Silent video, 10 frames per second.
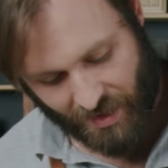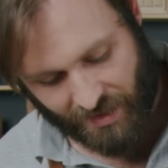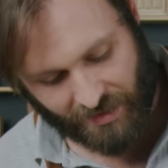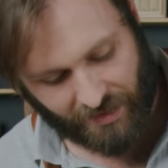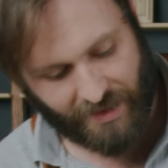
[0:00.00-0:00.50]

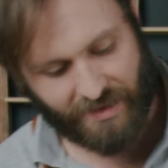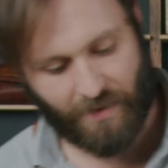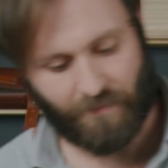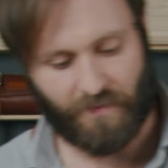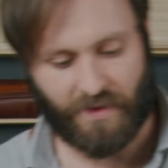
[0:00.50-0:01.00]
just cleaned
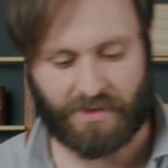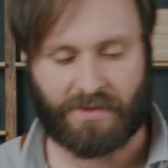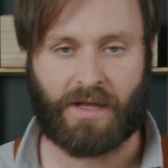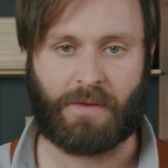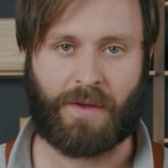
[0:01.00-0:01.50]
up
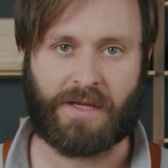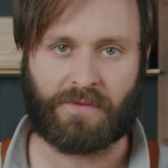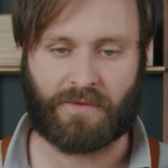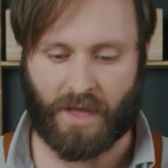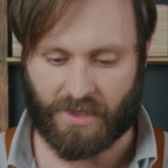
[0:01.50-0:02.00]
this piece
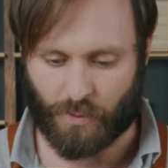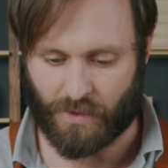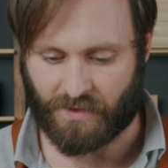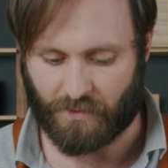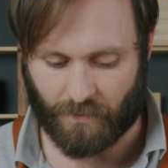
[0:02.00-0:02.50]
of glass
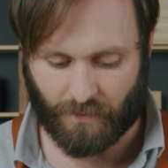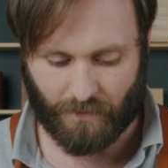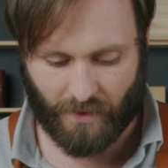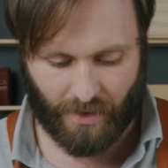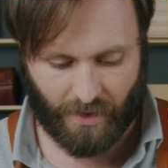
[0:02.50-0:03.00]
with
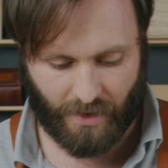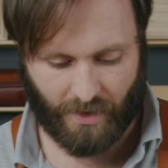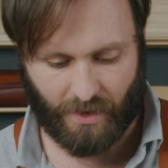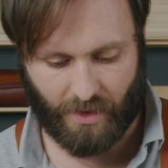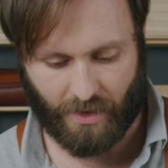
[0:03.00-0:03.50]
some
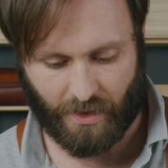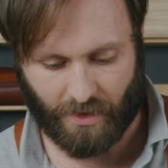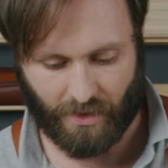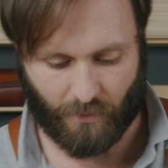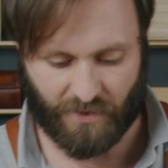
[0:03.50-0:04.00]

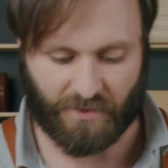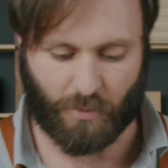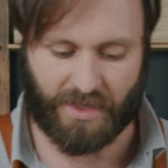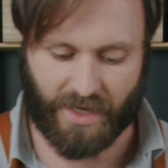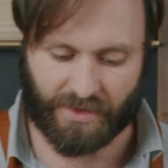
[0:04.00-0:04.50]

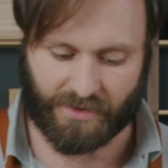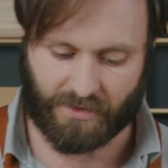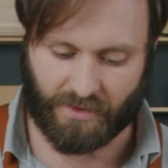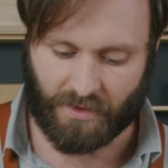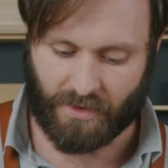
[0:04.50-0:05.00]
Windex.
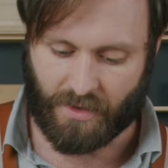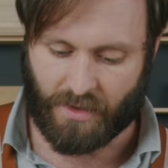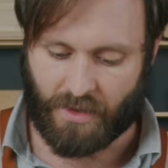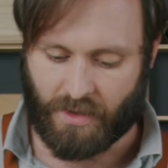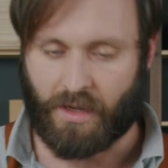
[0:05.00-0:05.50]

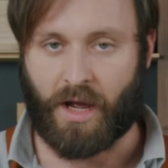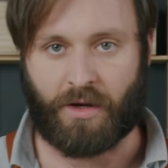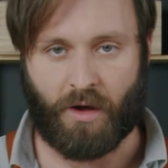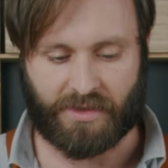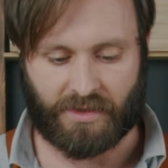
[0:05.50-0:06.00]
A
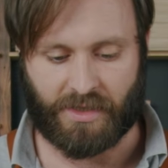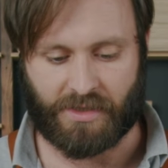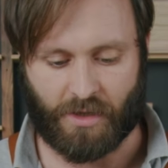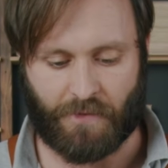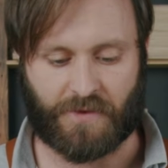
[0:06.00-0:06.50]
nice
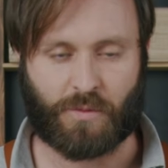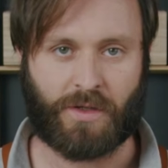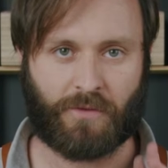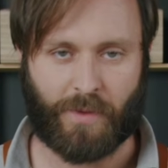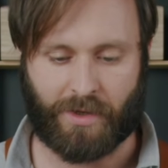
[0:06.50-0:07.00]
clean surface will
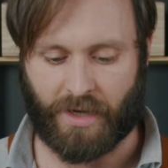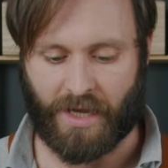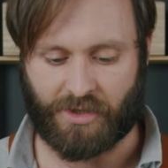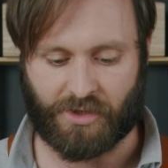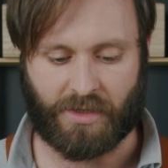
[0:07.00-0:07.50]
give you better
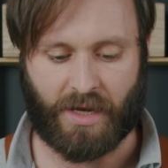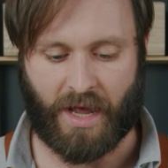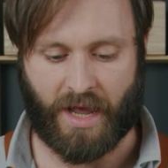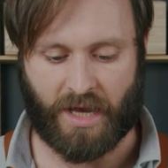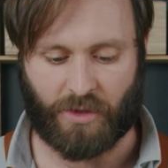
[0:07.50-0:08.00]
adhesion
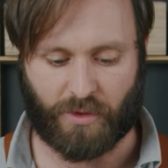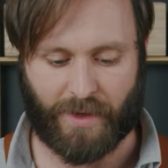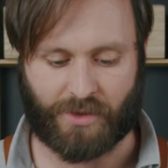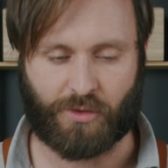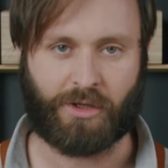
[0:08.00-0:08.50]
and you want to
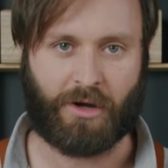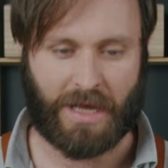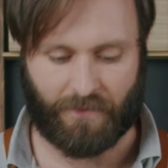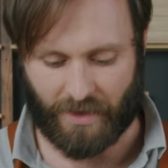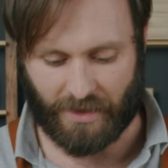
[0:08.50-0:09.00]
make sure you
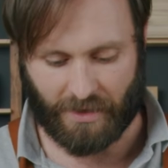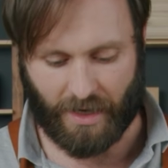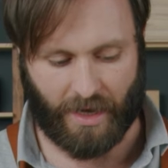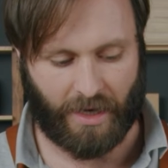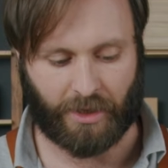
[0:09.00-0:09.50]
don't have any
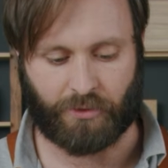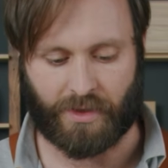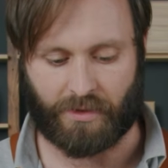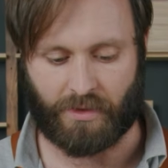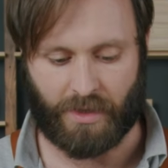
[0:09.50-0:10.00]

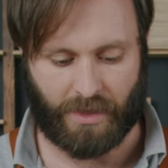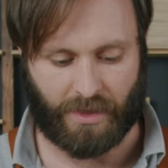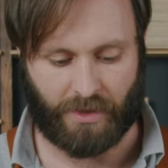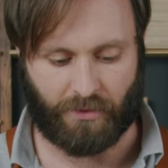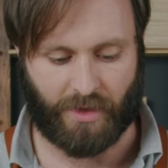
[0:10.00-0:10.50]
grit
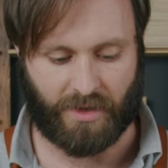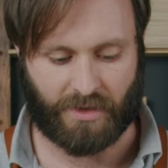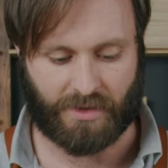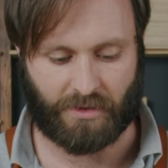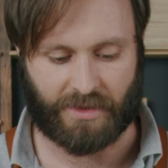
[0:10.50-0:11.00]
or
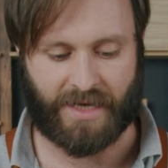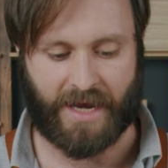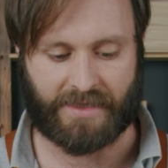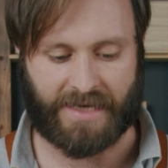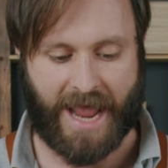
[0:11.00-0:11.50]
anything that's going to
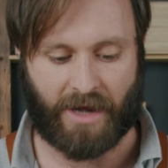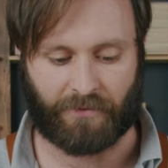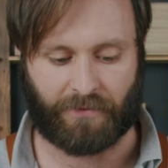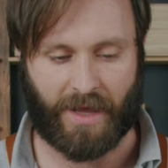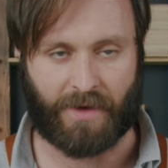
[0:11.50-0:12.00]
take us out
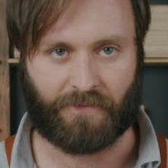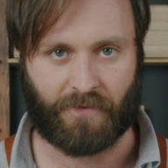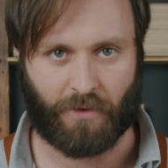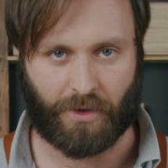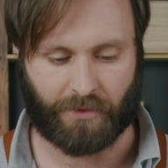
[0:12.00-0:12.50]
of
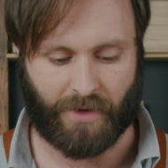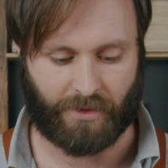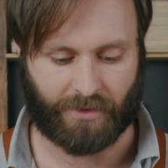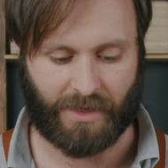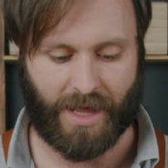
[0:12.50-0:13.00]
floating
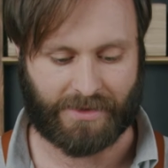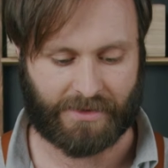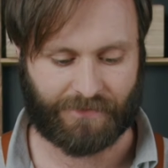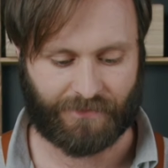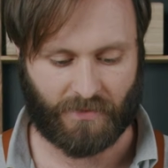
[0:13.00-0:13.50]
around on the
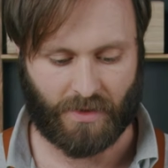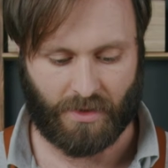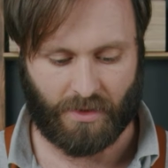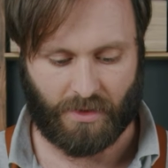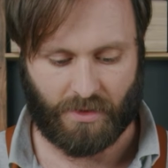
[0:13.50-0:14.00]
glass.
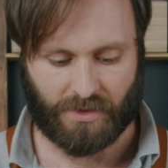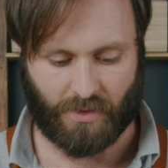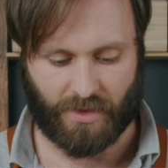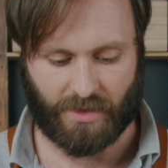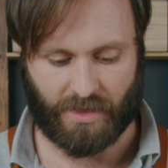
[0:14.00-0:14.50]

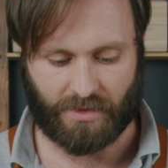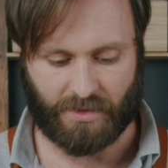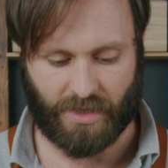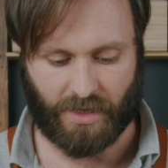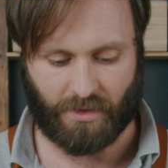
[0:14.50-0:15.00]
So we then need to
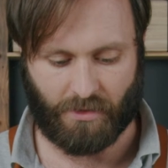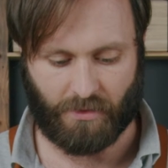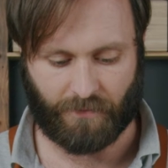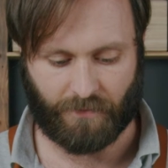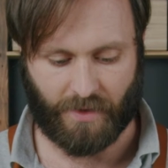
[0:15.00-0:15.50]
take
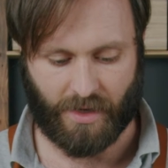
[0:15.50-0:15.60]
off